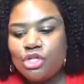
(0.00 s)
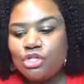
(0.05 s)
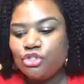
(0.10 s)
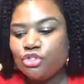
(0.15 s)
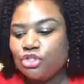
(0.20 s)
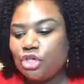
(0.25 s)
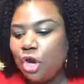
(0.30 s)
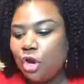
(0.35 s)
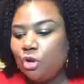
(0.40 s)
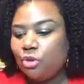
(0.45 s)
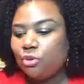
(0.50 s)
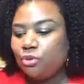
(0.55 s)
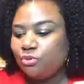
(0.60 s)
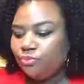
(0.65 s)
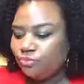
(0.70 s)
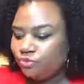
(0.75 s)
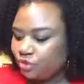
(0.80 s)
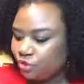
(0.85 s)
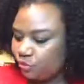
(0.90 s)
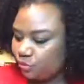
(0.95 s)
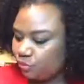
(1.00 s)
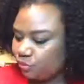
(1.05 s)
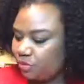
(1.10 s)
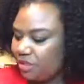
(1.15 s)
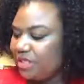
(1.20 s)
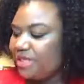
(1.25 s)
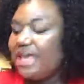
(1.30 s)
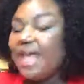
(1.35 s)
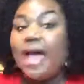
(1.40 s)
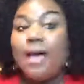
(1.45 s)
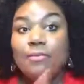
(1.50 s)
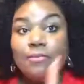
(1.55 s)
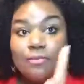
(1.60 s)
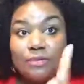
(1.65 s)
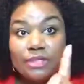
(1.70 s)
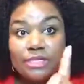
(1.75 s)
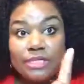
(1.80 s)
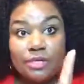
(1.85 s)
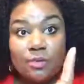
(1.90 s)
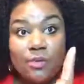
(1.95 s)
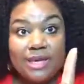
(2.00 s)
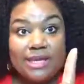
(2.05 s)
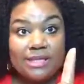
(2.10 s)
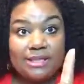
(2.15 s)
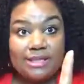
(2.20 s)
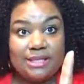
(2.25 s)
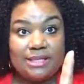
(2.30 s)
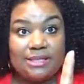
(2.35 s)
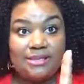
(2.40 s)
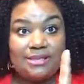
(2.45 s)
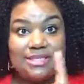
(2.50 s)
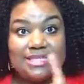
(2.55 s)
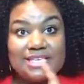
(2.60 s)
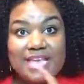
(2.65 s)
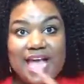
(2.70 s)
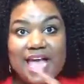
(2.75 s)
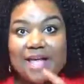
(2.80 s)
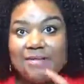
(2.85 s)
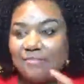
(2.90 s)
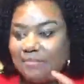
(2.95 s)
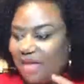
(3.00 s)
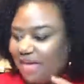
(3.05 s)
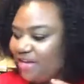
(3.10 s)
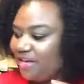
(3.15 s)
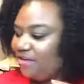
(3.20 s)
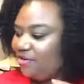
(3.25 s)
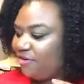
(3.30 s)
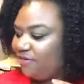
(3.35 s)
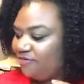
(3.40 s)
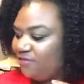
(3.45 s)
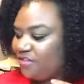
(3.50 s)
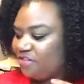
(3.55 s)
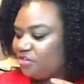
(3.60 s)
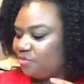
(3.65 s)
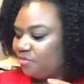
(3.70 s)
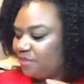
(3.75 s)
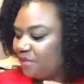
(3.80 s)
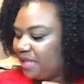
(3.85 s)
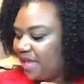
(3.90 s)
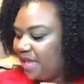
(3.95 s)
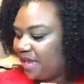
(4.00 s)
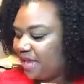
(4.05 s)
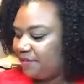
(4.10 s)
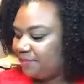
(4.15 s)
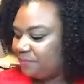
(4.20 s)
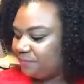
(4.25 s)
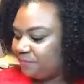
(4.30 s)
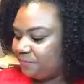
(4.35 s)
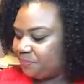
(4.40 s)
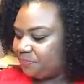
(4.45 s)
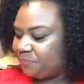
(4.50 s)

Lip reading: So to recap really quickly tonight, making your vision plain.